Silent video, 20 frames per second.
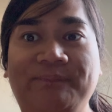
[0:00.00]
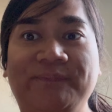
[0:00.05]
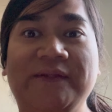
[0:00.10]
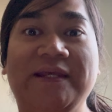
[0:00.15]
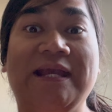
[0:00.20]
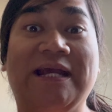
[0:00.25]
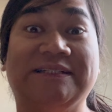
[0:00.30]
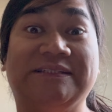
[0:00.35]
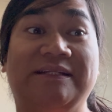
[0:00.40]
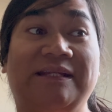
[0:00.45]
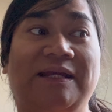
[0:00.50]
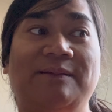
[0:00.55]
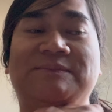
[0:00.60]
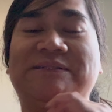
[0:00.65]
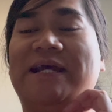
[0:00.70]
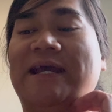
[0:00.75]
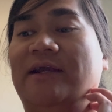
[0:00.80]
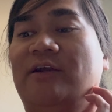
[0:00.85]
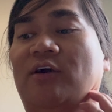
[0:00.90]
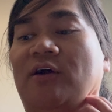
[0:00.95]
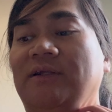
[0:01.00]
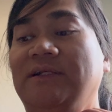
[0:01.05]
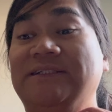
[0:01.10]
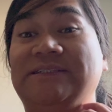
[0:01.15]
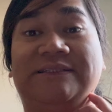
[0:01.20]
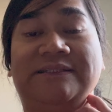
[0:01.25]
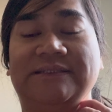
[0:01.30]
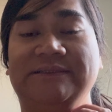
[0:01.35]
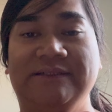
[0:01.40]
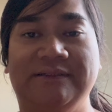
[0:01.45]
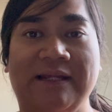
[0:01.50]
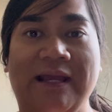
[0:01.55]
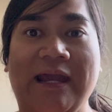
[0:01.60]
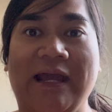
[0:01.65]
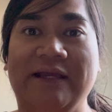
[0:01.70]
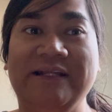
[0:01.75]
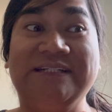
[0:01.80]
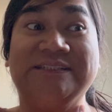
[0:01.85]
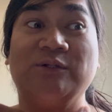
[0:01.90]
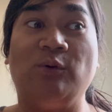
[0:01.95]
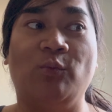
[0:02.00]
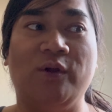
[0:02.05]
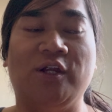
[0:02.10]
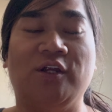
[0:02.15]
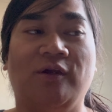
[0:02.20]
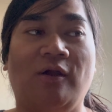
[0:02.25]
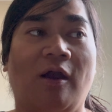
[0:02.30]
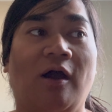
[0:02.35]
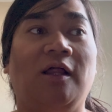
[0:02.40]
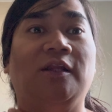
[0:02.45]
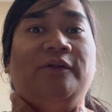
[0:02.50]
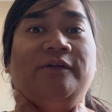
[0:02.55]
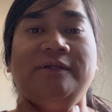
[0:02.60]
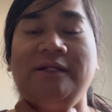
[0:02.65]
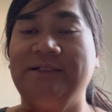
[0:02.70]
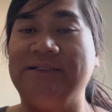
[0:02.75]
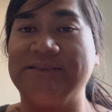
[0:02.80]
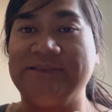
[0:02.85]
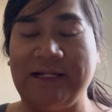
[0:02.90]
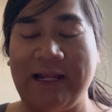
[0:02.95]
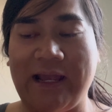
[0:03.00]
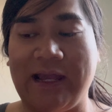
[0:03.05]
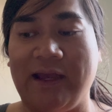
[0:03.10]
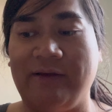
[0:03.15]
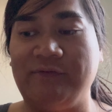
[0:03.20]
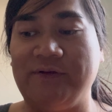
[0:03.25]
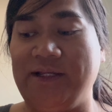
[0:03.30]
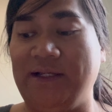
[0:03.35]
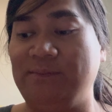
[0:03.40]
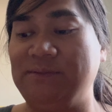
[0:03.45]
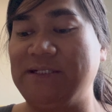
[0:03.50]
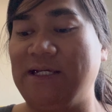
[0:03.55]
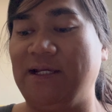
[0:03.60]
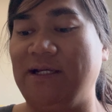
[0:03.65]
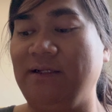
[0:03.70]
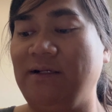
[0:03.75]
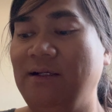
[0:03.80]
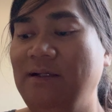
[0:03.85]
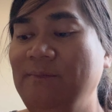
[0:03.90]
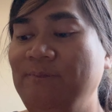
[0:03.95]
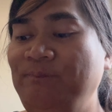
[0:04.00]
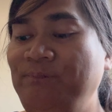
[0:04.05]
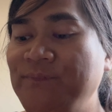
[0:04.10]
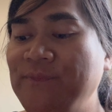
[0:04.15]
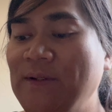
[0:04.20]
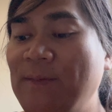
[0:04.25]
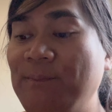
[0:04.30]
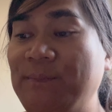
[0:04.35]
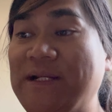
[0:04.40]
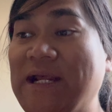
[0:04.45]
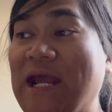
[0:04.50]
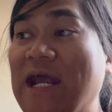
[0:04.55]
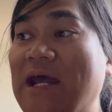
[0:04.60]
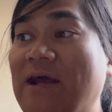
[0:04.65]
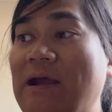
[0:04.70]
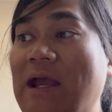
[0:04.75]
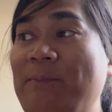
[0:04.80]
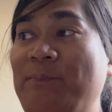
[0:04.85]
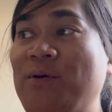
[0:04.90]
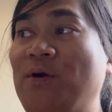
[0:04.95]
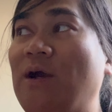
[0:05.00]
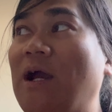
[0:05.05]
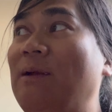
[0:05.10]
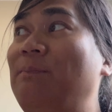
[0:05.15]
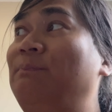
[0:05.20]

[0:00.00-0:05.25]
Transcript: he has a name tag on because he doesn't have he doesn't wear a collar and he doesn't have a name tag. But I have I put I